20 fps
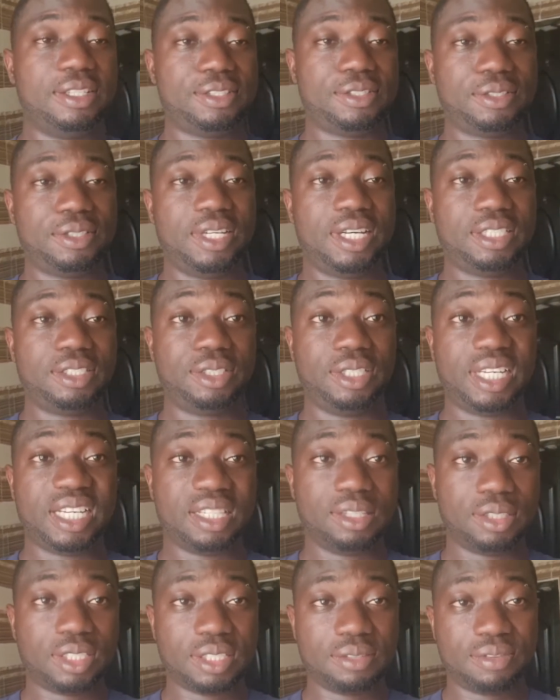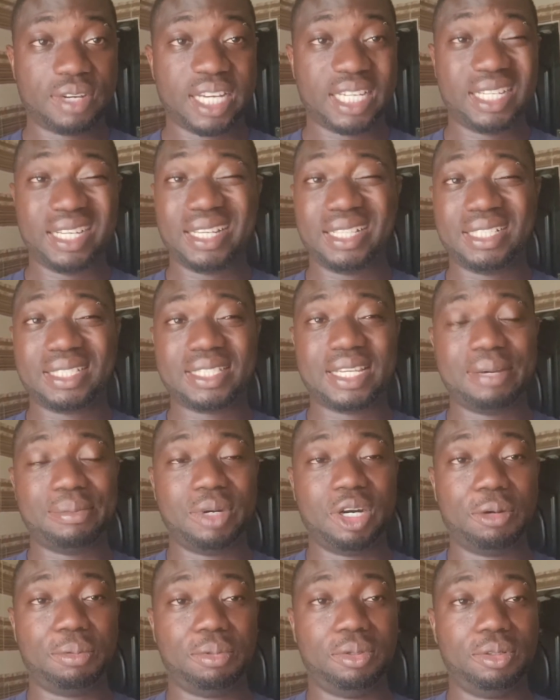so that you get notified
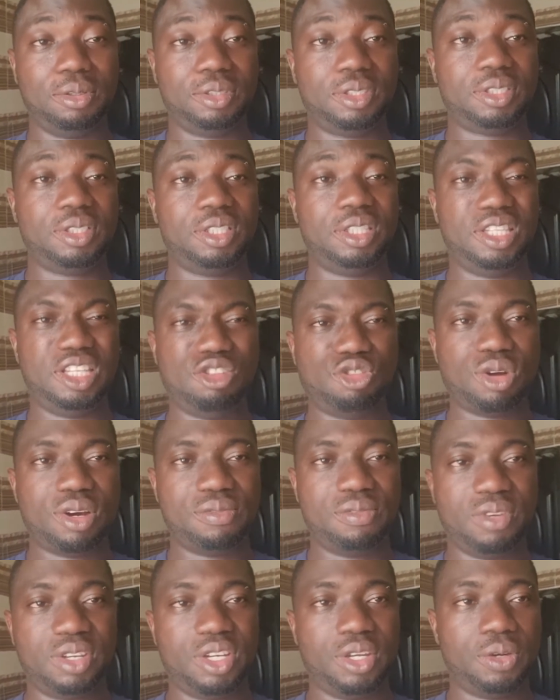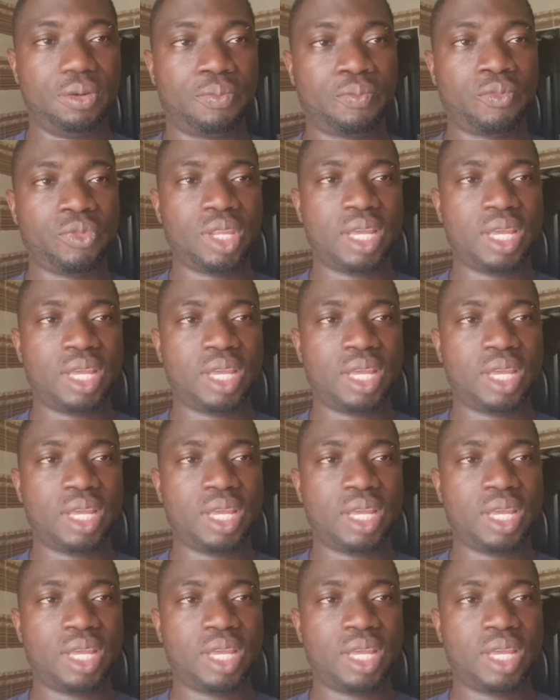anytime I upload newer video.